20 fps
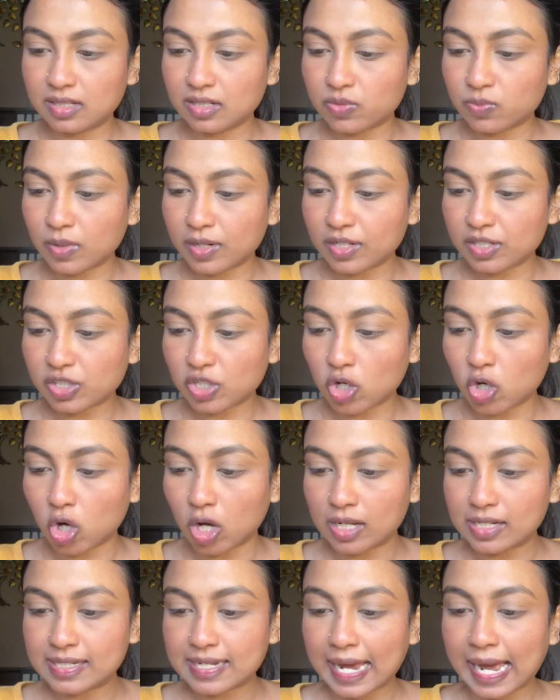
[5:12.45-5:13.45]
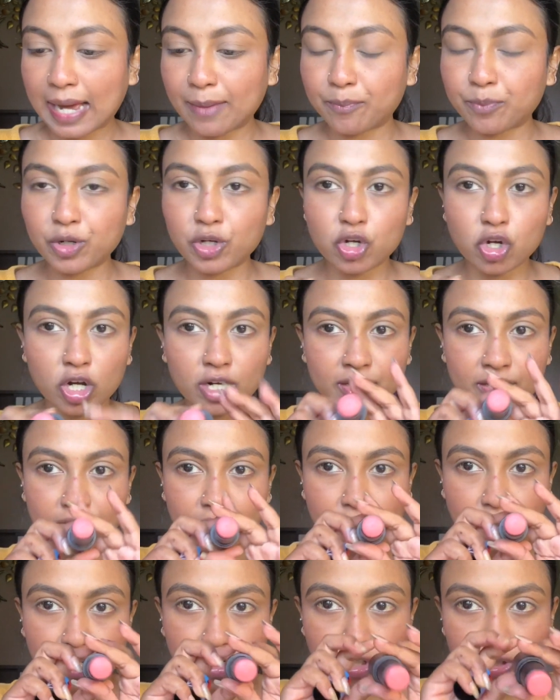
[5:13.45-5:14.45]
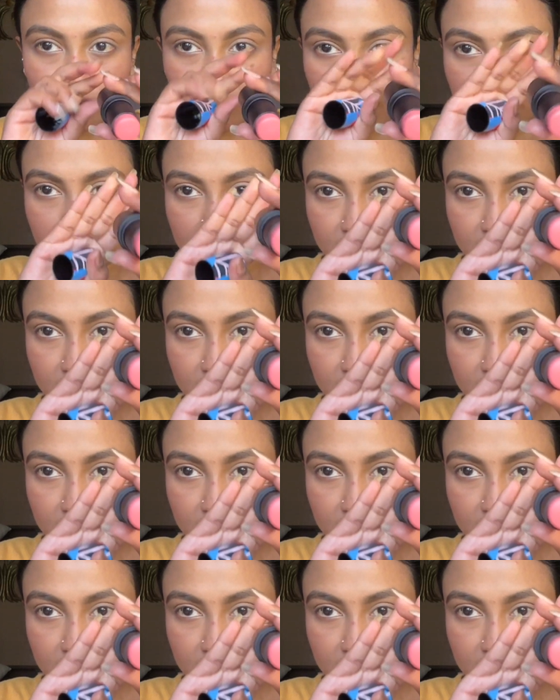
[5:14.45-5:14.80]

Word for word: This one is called Apricot Crush, okay?